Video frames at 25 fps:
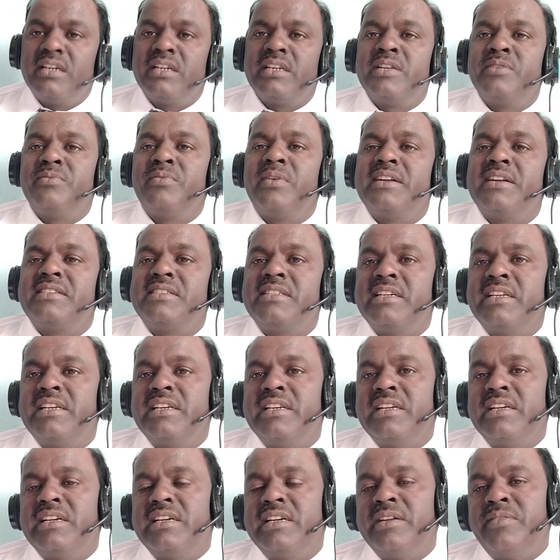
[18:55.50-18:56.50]
rewards and
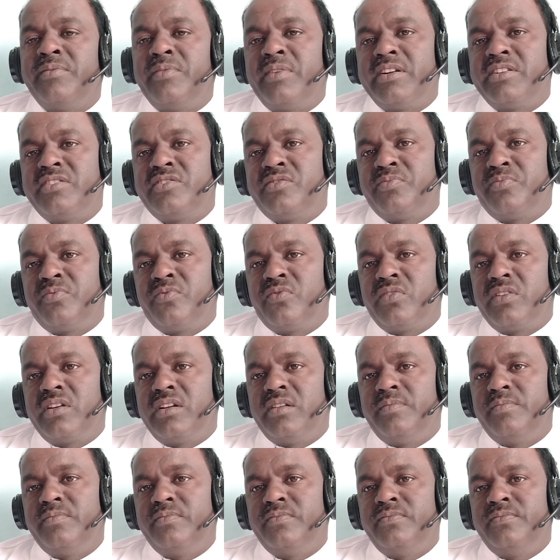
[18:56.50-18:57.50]
awards
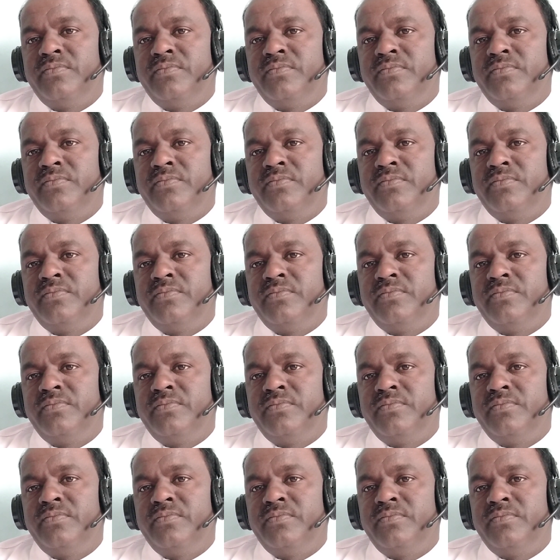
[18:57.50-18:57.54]
program.